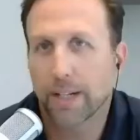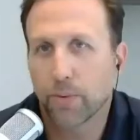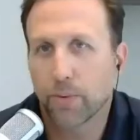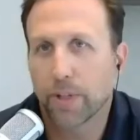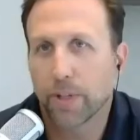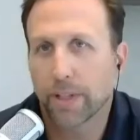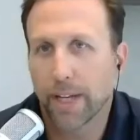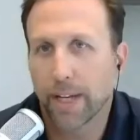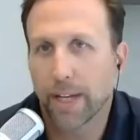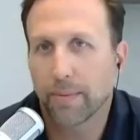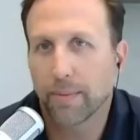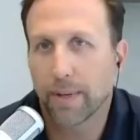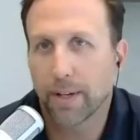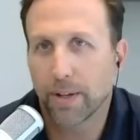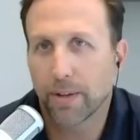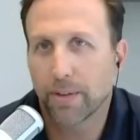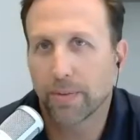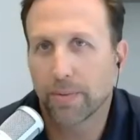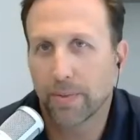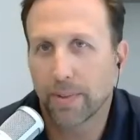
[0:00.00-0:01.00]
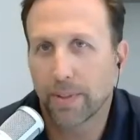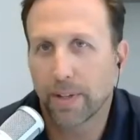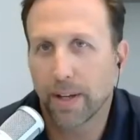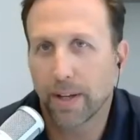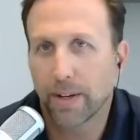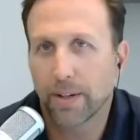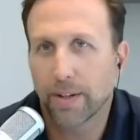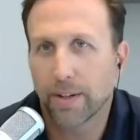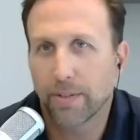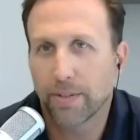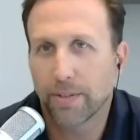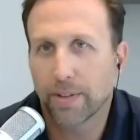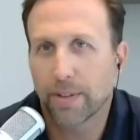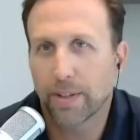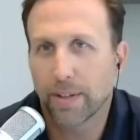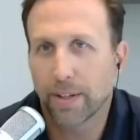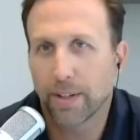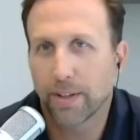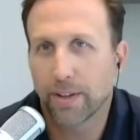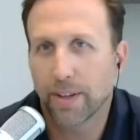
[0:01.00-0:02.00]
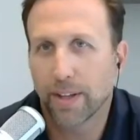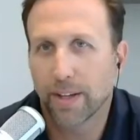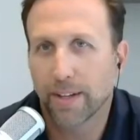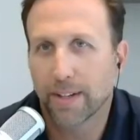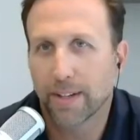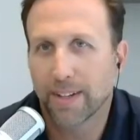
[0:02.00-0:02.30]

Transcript: real name. I know. I don't know. You knew that.